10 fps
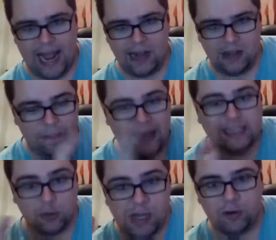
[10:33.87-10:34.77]
And the
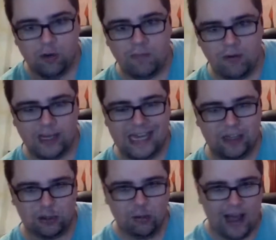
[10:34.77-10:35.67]
best way to
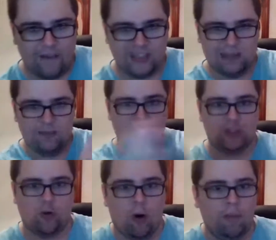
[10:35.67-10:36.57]
communicate is to have some of
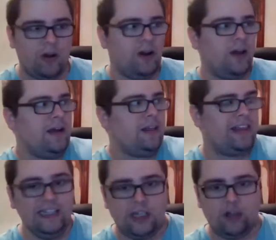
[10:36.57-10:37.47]
these common
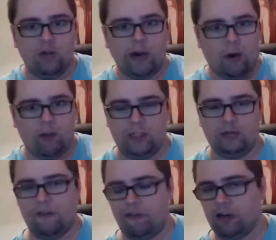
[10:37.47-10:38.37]
things that you can
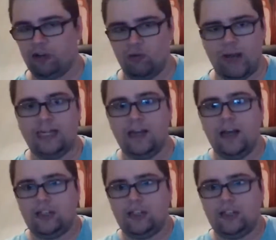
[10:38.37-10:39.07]
always refer to, right?